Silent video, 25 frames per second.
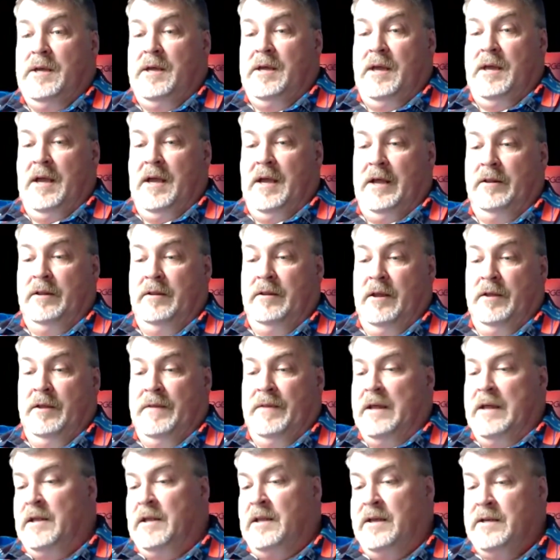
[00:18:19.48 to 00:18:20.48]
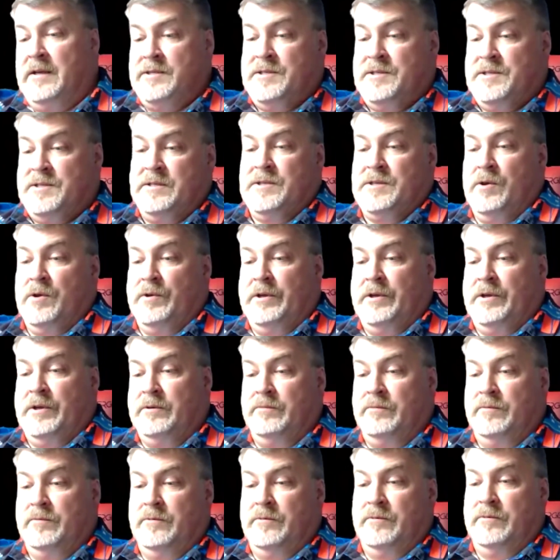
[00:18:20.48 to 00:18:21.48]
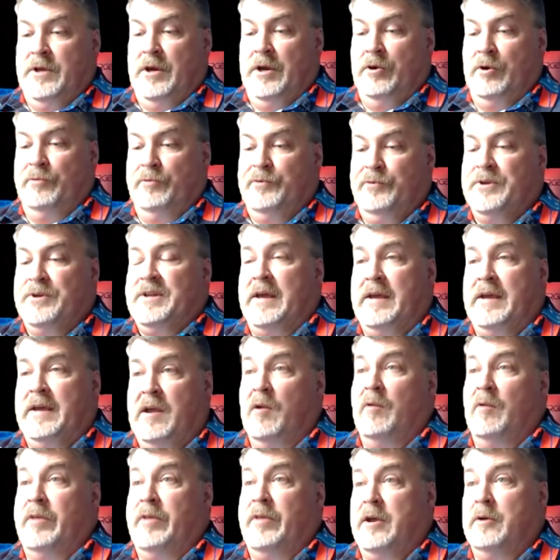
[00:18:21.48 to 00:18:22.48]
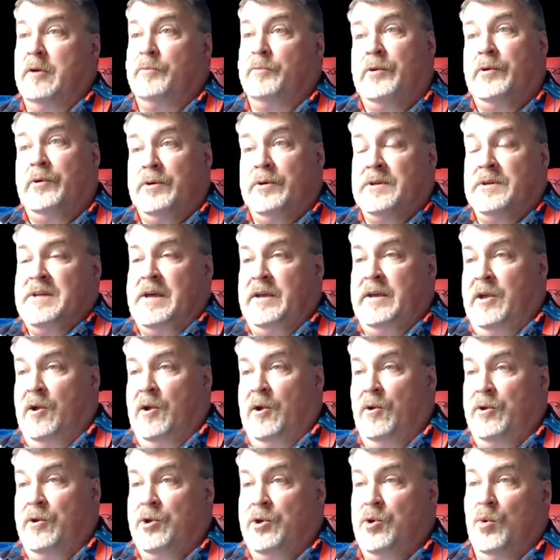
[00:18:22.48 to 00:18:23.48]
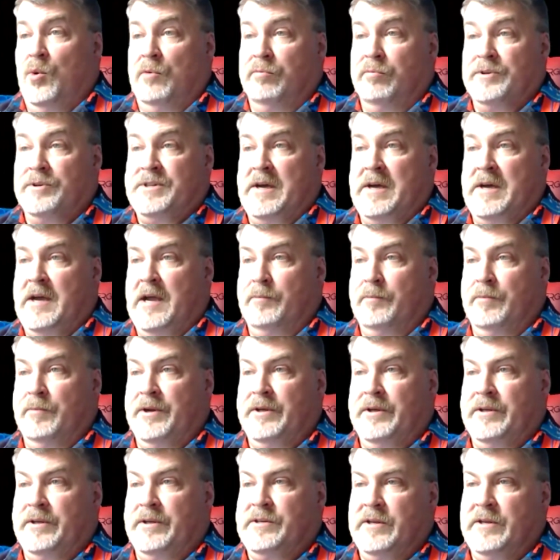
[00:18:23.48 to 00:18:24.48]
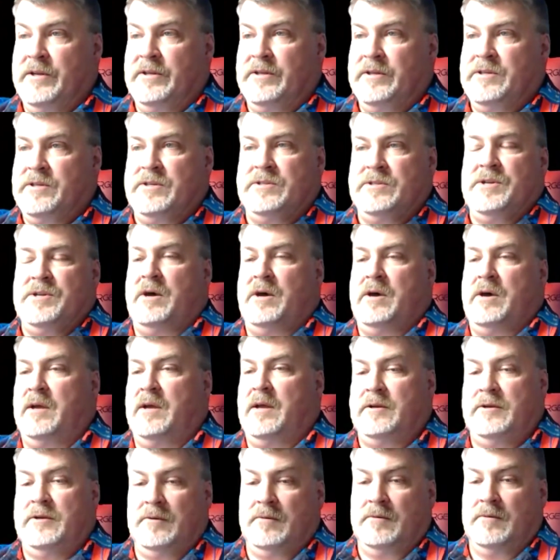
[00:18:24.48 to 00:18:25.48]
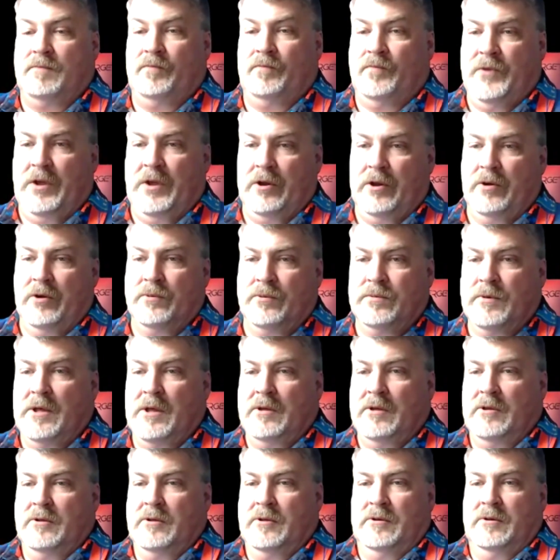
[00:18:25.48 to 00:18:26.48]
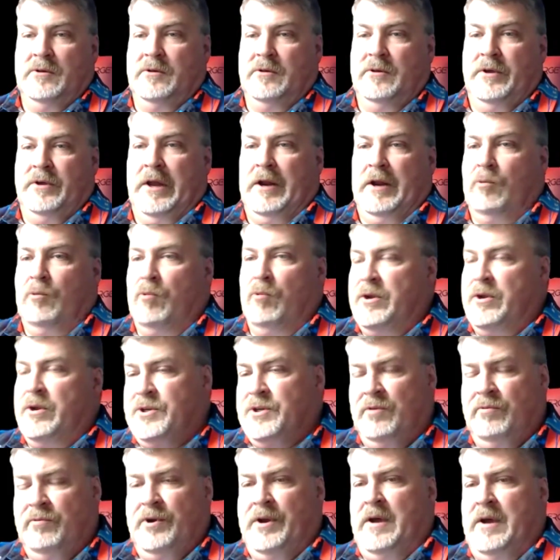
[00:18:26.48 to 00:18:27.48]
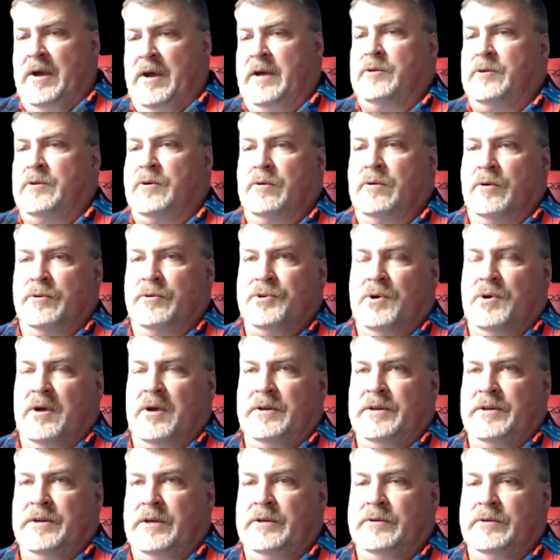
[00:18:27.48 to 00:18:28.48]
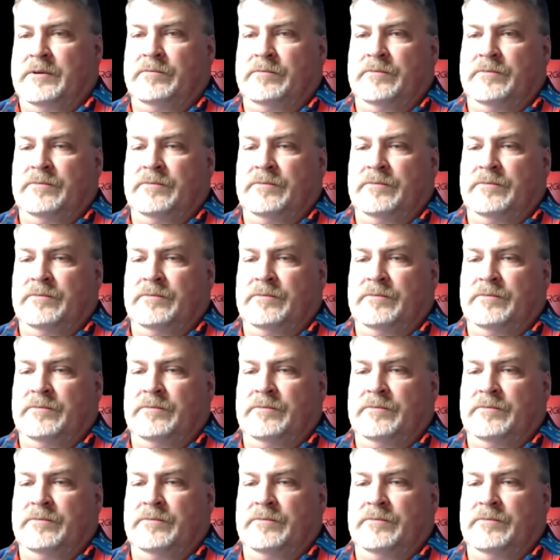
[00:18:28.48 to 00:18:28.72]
And that list is going to, if you take care of them, they're going to take care of you over time. And it's not, getting rich overnight or trying to